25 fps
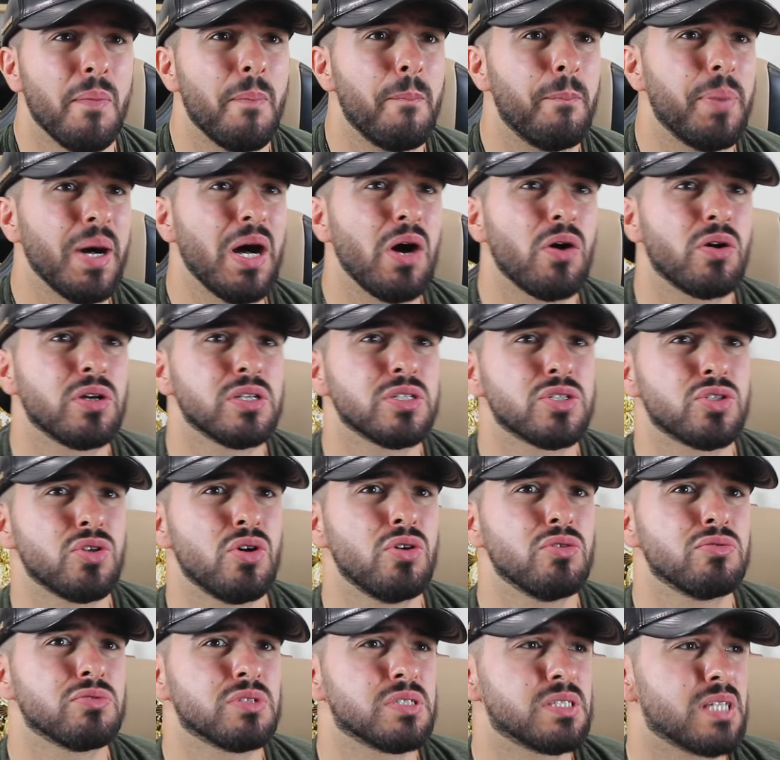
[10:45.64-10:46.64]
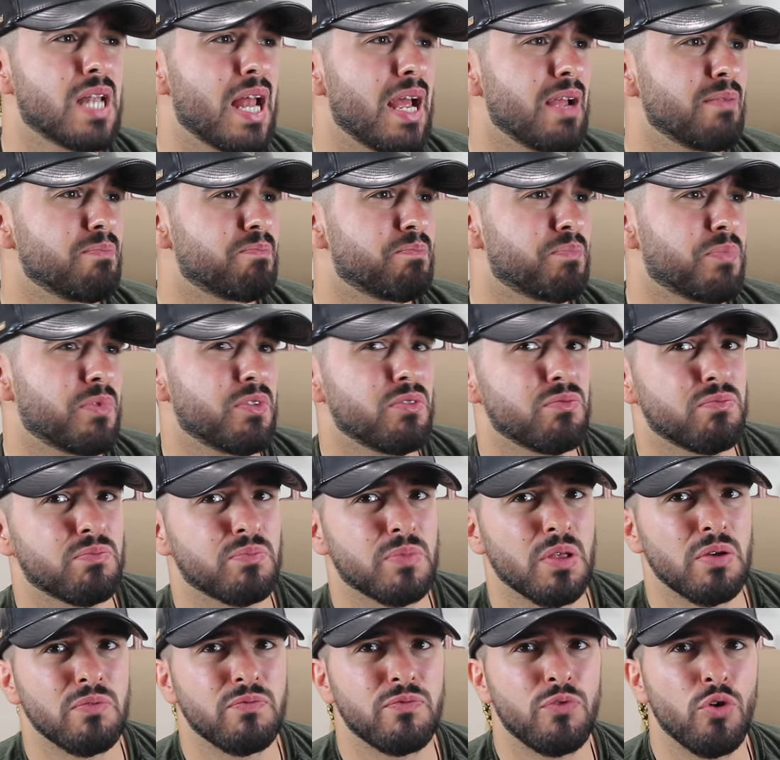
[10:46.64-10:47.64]
Balkan songs like
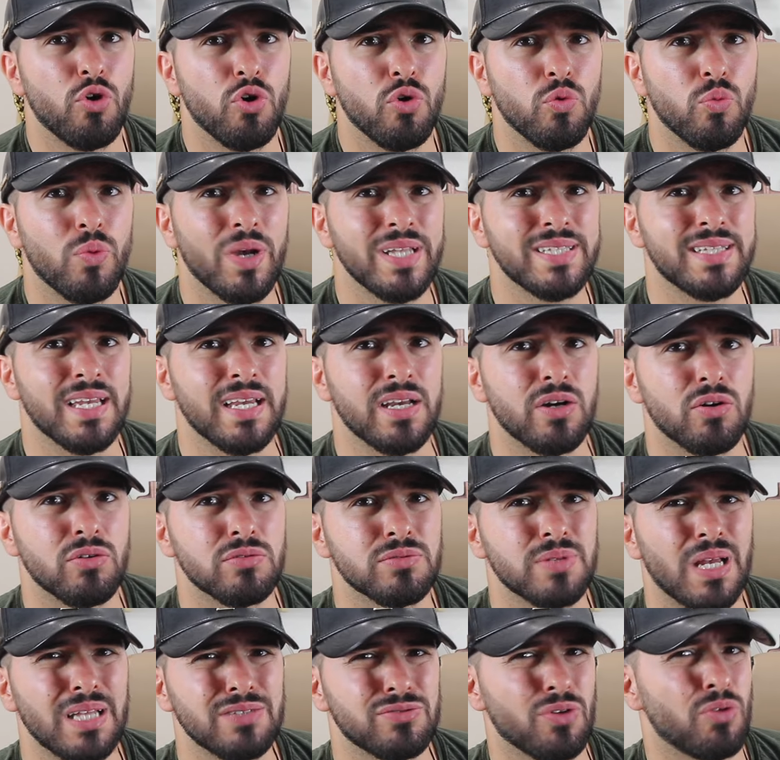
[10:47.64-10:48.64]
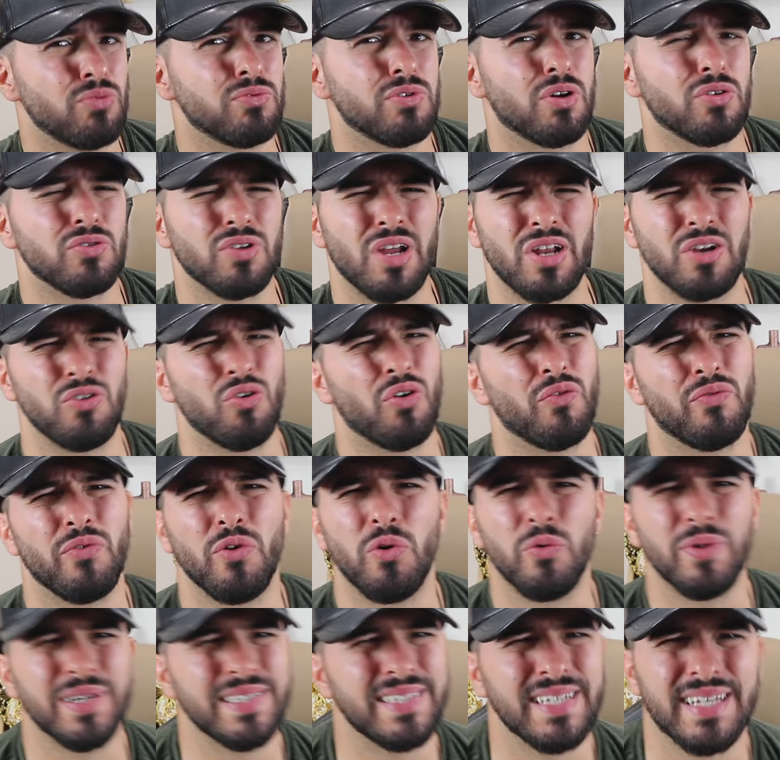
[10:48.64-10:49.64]
for a wedding or I don't know, not
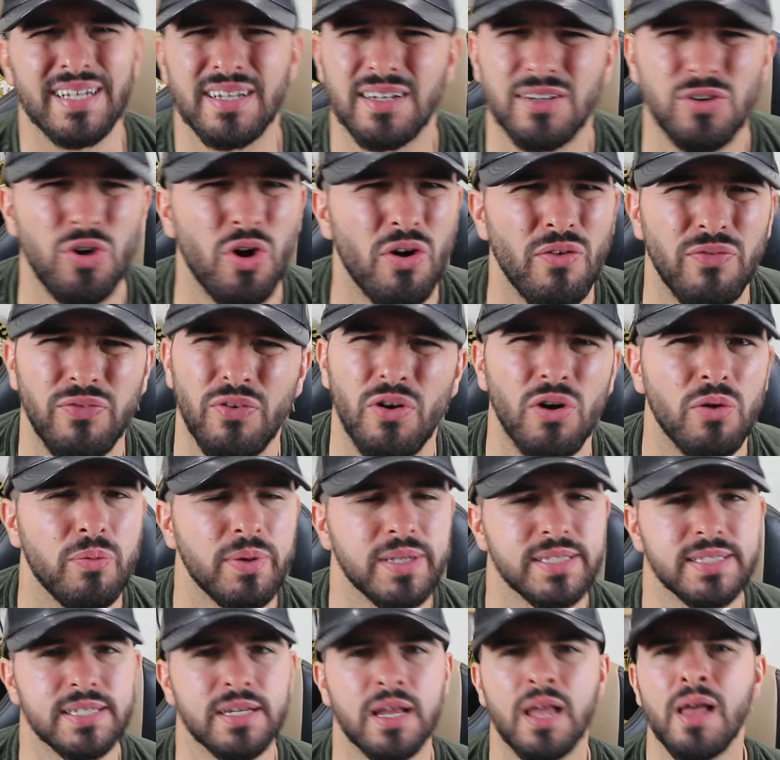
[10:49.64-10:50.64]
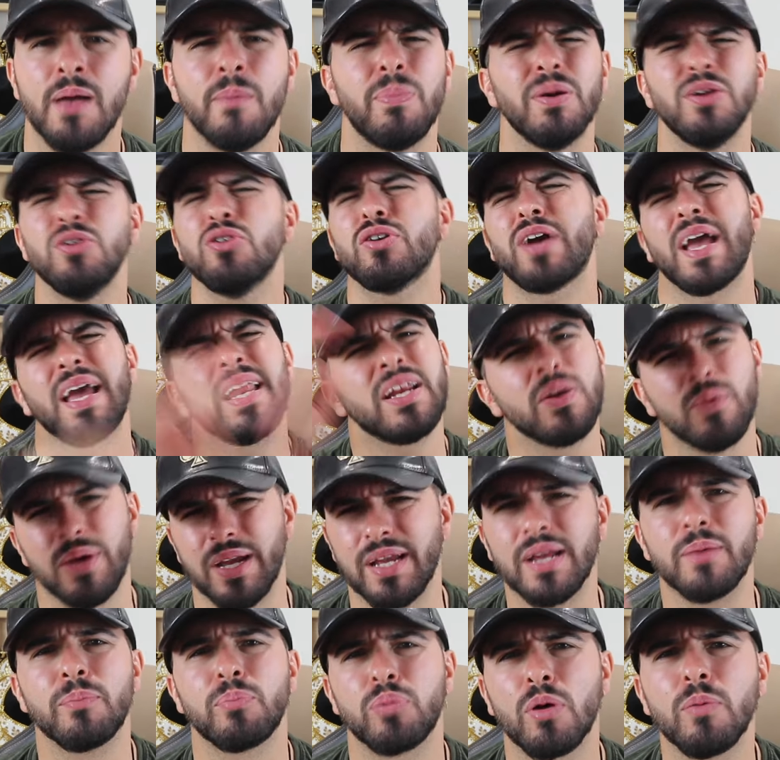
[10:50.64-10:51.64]
for a wedding. But look,
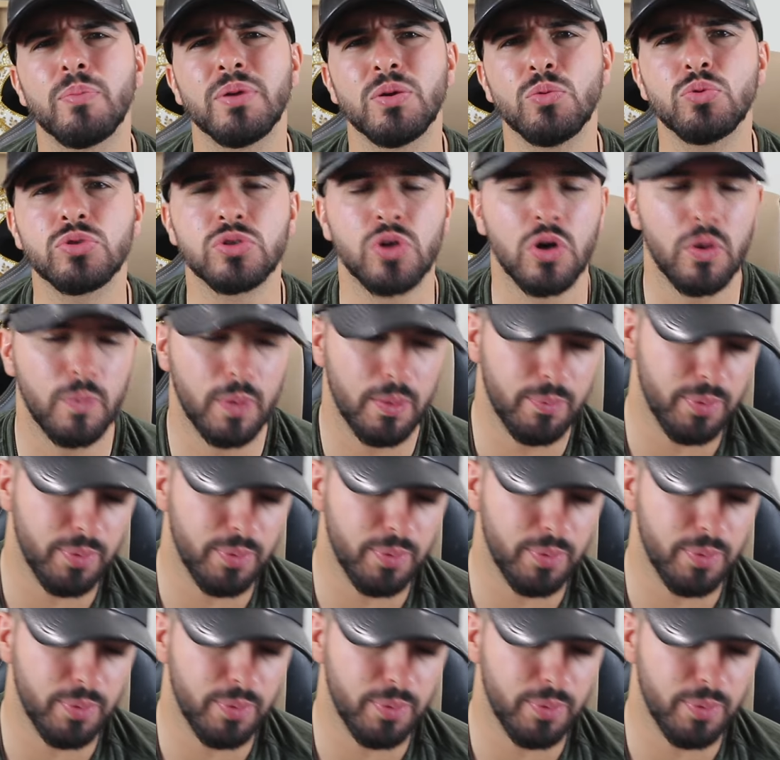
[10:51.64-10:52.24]
anyway, probably would go on my